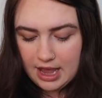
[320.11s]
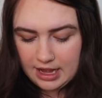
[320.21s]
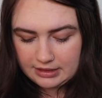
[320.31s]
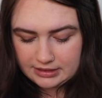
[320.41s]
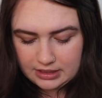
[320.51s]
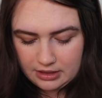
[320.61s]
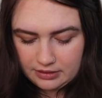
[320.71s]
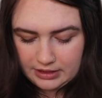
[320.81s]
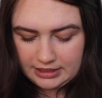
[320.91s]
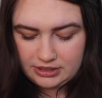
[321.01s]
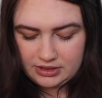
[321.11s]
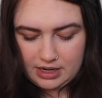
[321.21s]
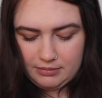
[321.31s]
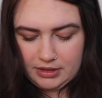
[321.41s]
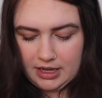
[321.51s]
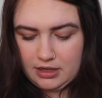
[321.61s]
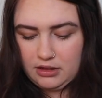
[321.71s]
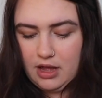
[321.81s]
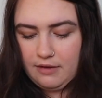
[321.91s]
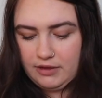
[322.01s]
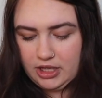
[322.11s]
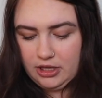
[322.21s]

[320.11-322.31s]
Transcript: And so they do come with like a lot of the